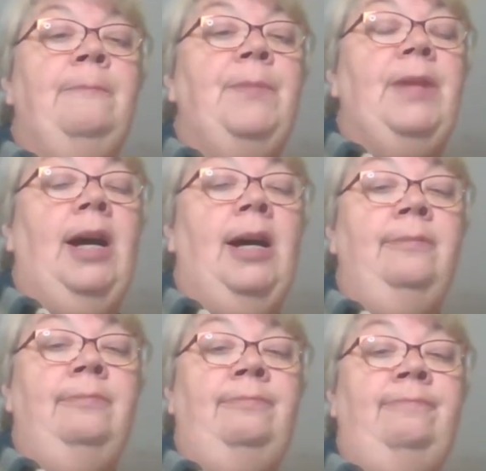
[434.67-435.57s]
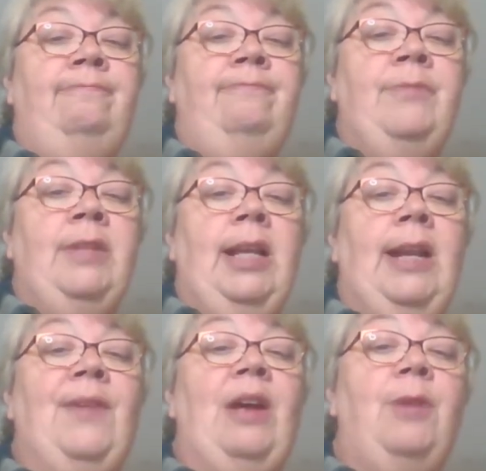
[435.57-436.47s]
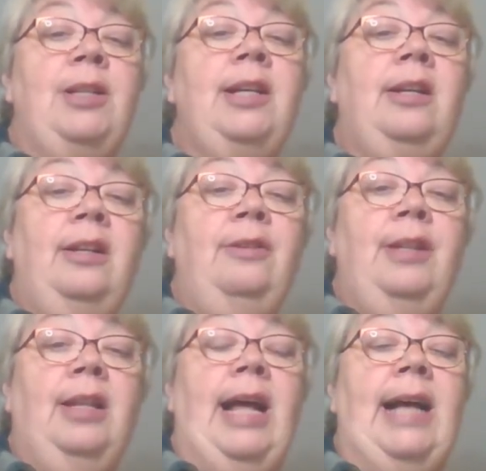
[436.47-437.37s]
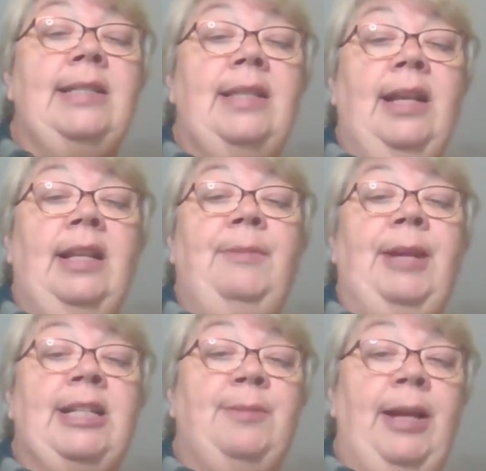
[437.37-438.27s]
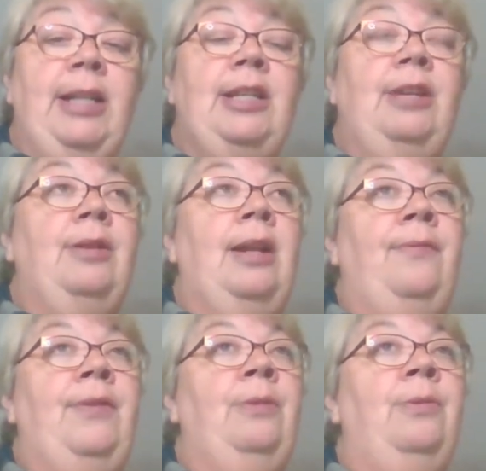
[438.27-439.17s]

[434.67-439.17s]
Um, and if I wasn't clear in the last thing, let me explain to you that if